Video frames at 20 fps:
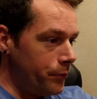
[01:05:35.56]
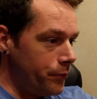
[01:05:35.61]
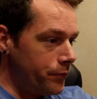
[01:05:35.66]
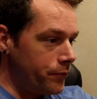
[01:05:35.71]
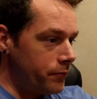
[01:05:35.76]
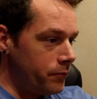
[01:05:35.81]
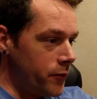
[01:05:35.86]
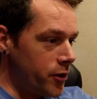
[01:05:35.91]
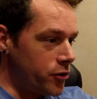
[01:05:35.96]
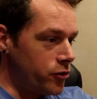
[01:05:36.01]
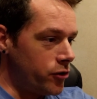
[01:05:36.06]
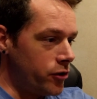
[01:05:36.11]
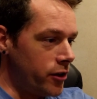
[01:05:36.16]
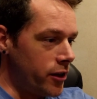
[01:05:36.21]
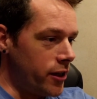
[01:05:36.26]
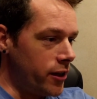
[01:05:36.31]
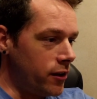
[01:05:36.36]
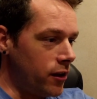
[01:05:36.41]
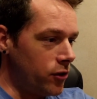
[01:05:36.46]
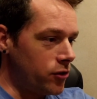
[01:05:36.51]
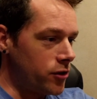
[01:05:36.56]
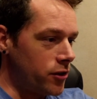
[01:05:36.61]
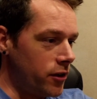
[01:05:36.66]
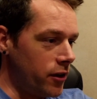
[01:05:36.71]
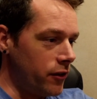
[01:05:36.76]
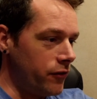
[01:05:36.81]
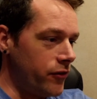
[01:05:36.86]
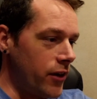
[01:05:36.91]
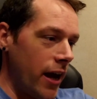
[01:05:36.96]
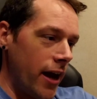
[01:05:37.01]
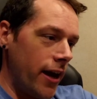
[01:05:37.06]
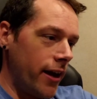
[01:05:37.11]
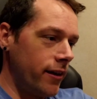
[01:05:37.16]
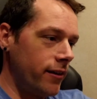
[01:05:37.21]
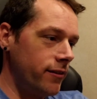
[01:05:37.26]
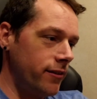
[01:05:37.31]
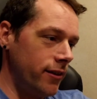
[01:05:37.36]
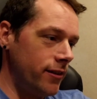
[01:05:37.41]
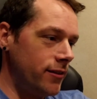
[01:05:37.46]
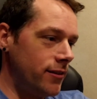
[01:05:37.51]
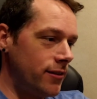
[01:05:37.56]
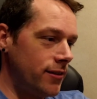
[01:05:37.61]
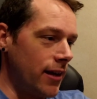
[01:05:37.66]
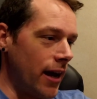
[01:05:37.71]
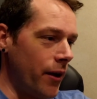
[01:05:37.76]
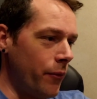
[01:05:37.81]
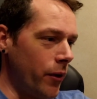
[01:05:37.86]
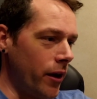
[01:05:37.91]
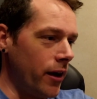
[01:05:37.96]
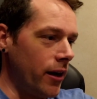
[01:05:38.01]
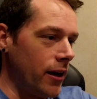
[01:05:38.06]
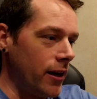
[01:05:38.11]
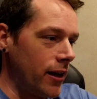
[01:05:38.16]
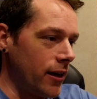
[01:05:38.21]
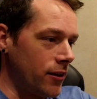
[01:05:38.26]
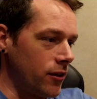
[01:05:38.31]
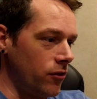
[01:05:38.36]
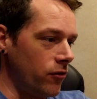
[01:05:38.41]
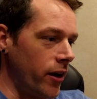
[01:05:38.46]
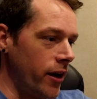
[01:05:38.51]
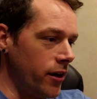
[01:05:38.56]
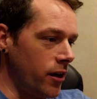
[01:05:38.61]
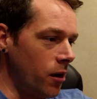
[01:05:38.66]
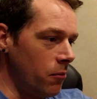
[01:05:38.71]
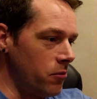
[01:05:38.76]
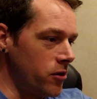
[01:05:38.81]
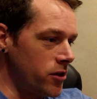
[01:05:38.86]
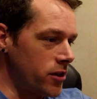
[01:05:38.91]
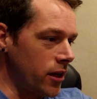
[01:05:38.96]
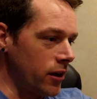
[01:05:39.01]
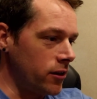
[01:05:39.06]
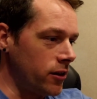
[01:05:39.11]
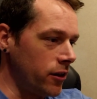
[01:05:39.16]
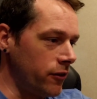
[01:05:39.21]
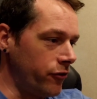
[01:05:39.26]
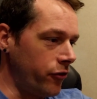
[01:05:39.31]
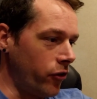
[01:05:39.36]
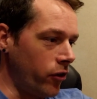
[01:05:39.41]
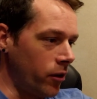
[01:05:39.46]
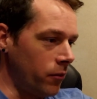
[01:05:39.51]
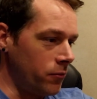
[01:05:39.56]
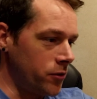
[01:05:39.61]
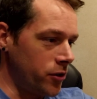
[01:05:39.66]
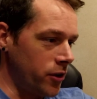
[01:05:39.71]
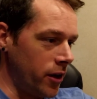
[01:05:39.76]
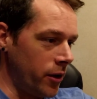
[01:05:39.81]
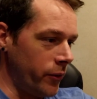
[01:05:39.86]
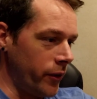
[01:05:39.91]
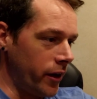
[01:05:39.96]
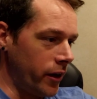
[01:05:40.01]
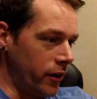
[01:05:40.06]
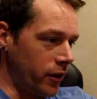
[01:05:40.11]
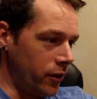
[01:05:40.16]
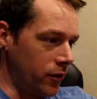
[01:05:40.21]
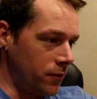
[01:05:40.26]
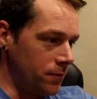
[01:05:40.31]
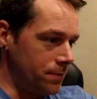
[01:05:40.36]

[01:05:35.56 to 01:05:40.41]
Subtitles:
Mr. D, close enough. Yeah, I wanted to get the right numbers out there for him, so that way you know.